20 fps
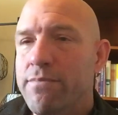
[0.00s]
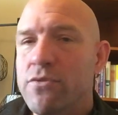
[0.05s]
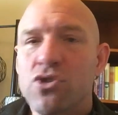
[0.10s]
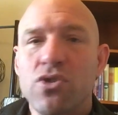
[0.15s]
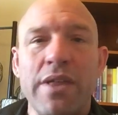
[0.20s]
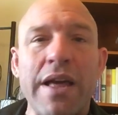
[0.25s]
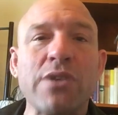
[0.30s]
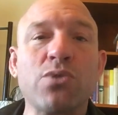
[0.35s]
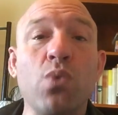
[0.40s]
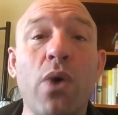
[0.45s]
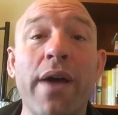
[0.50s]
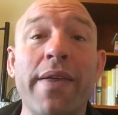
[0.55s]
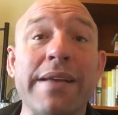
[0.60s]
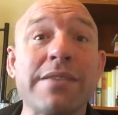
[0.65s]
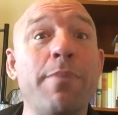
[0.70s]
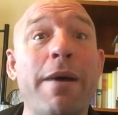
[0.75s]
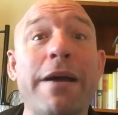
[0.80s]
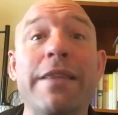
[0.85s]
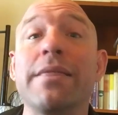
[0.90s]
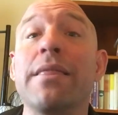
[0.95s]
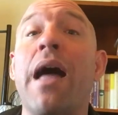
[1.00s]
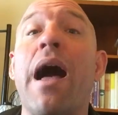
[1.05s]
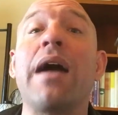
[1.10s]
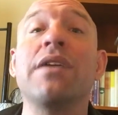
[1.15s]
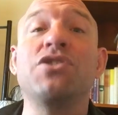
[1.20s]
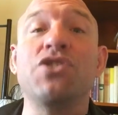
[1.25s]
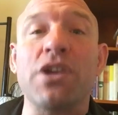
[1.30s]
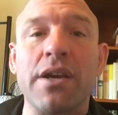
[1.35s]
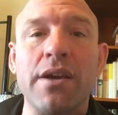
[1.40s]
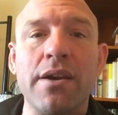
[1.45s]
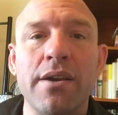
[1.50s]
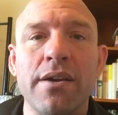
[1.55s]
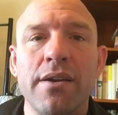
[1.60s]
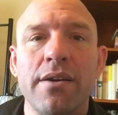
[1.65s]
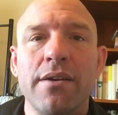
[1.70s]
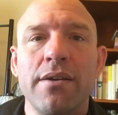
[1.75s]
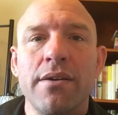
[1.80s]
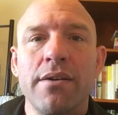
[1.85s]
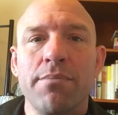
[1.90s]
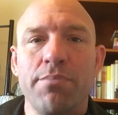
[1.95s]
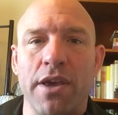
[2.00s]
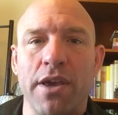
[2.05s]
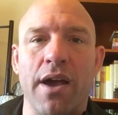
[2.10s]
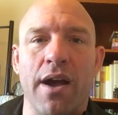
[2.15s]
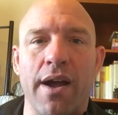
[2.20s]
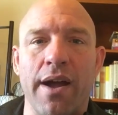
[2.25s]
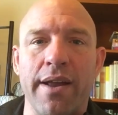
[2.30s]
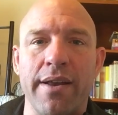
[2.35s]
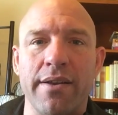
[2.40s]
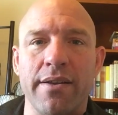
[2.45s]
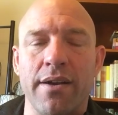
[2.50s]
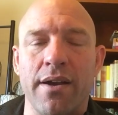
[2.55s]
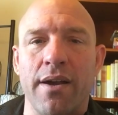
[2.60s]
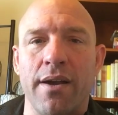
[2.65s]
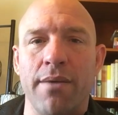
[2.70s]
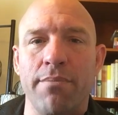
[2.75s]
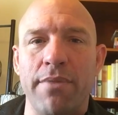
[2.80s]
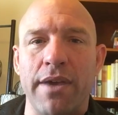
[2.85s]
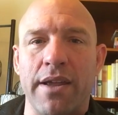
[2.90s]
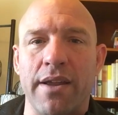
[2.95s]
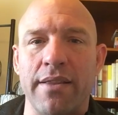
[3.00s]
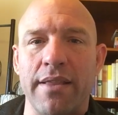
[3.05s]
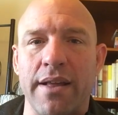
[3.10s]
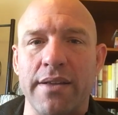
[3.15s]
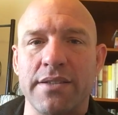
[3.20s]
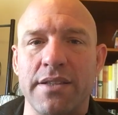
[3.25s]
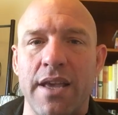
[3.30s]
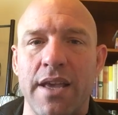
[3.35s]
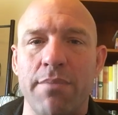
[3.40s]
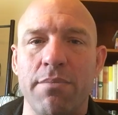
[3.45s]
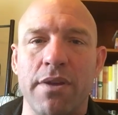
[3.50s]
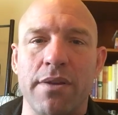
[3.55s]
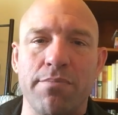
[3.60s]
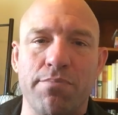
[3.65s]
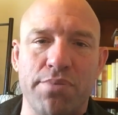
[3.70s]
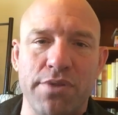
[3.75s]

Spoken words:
So that's why, that's my logic behind making that statement.